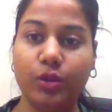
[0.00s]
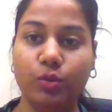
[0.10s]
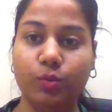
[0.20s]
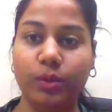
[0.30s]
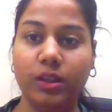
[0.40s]

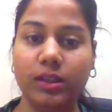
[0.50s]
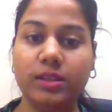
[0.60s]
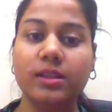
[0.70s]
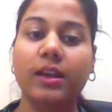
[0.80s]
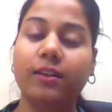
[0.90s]
into being
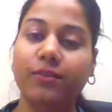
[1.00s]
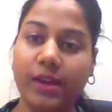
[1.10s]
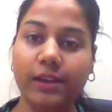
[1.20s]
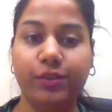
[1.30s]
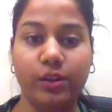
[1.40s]
is
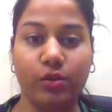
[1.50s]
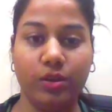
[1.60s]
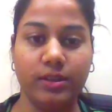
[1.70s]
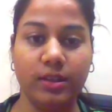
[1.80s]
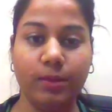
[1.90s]
welfare
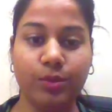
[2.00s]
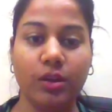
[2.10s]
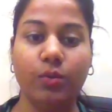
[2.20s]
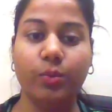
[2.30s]
concept,